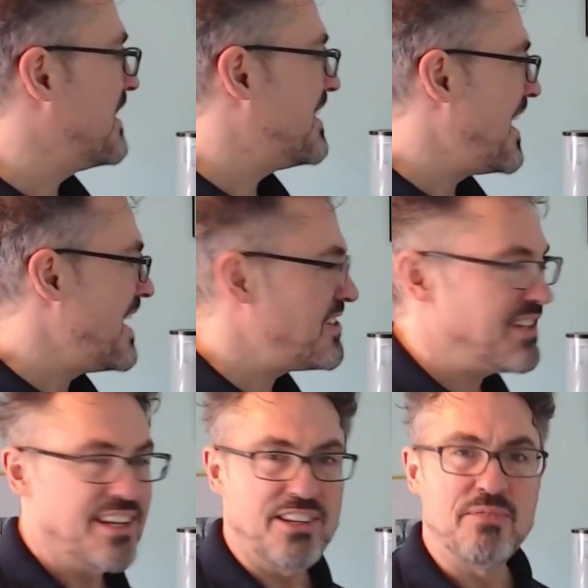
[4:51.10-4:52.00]
desk,
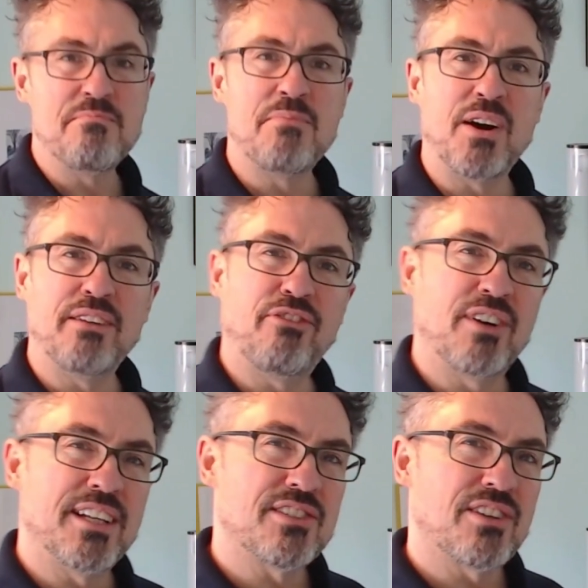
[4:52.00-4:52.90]
you might find
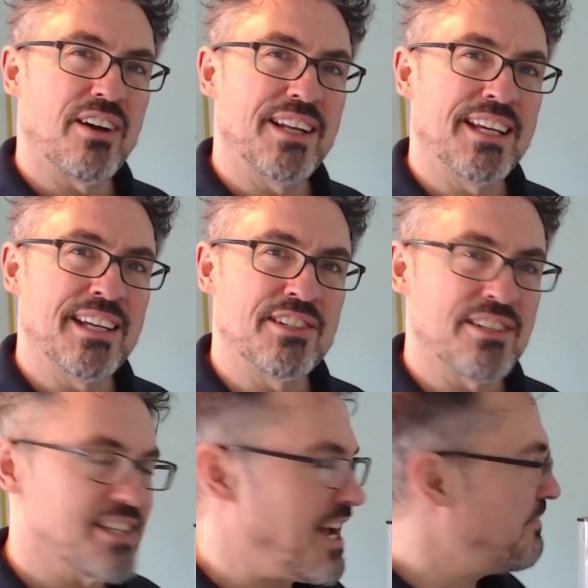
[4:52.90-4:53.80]
it slightly easier to
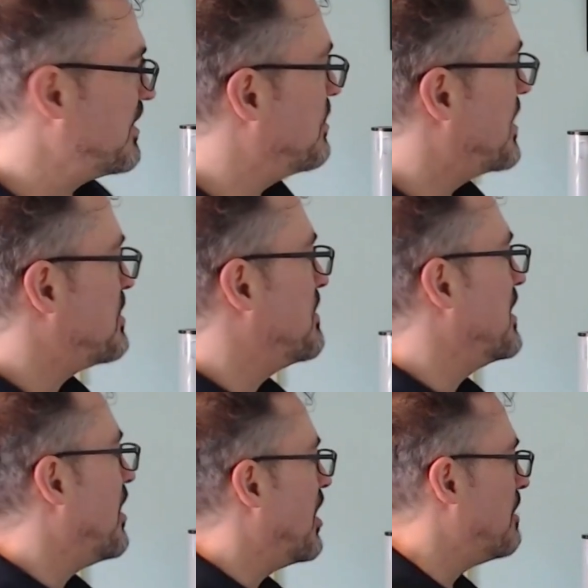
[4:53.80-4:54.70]
have a USB
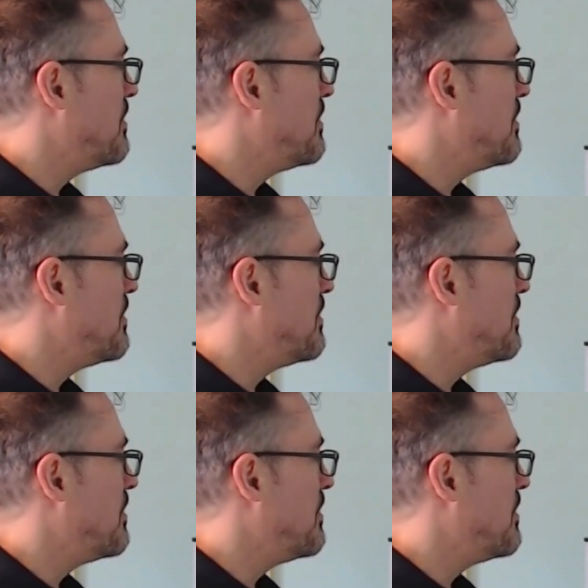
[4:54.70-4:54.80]
hub